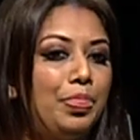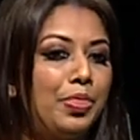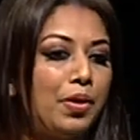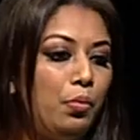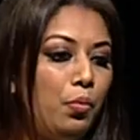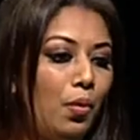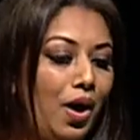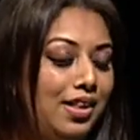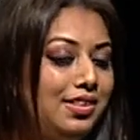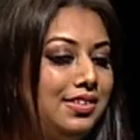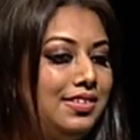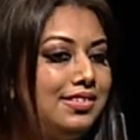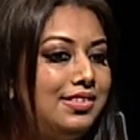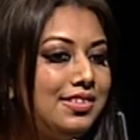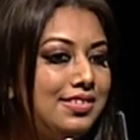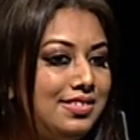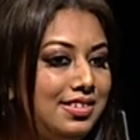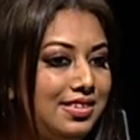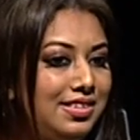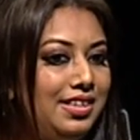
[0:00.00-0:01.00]
once the
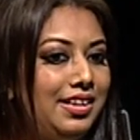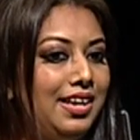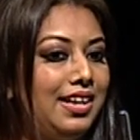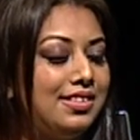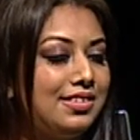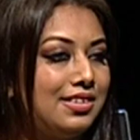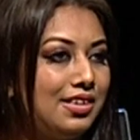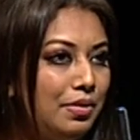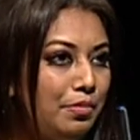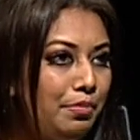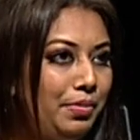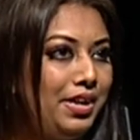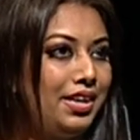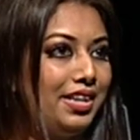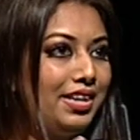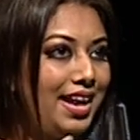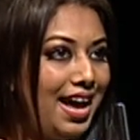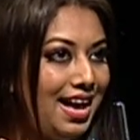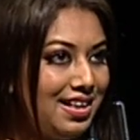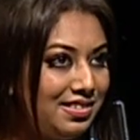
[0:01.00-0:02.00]
city gets
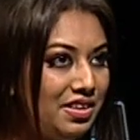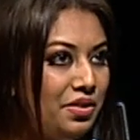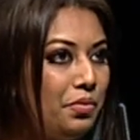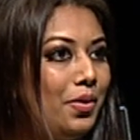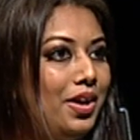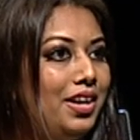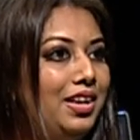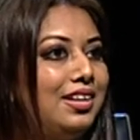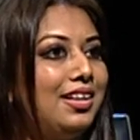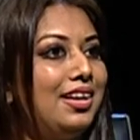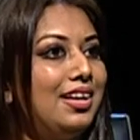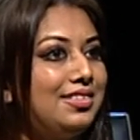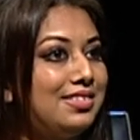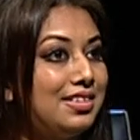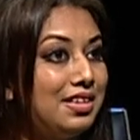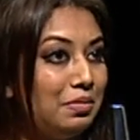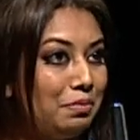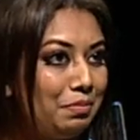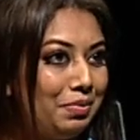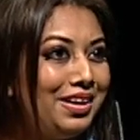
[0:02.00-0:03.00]
completed, as and when it gets
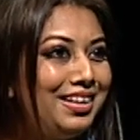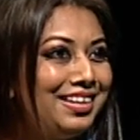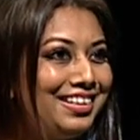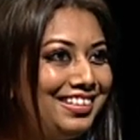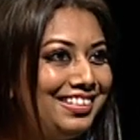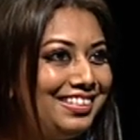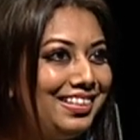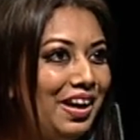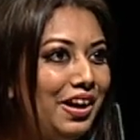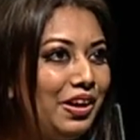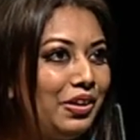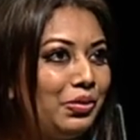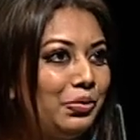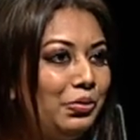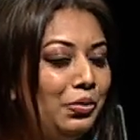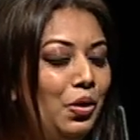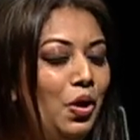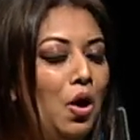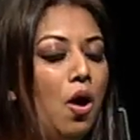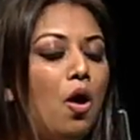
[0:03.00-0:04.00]
completed,
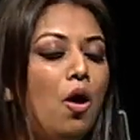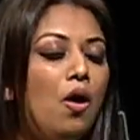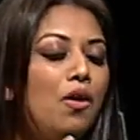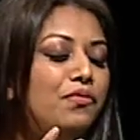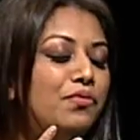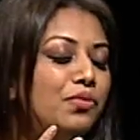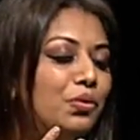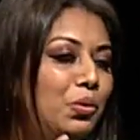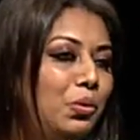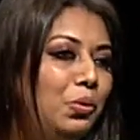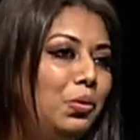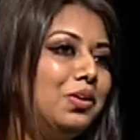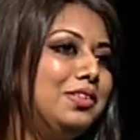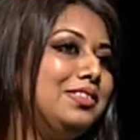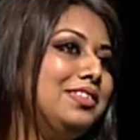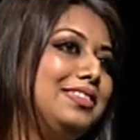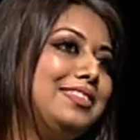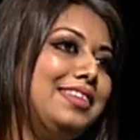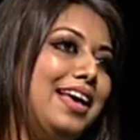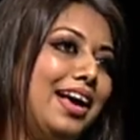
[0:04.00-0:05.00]
Tharindu, of
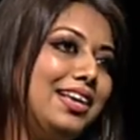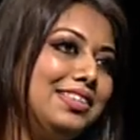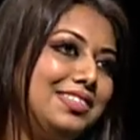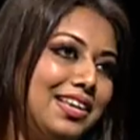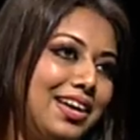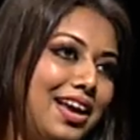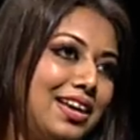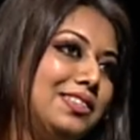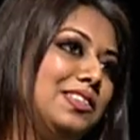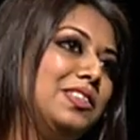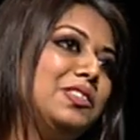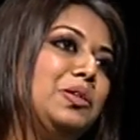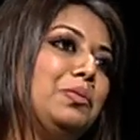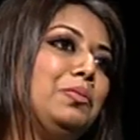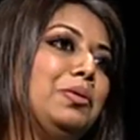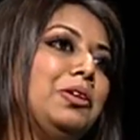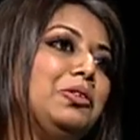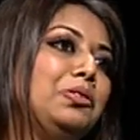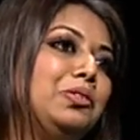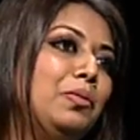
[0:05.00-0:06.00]
course it's
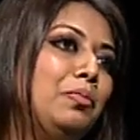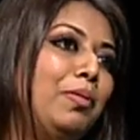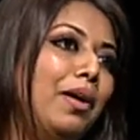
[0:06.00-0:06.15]
accessible to the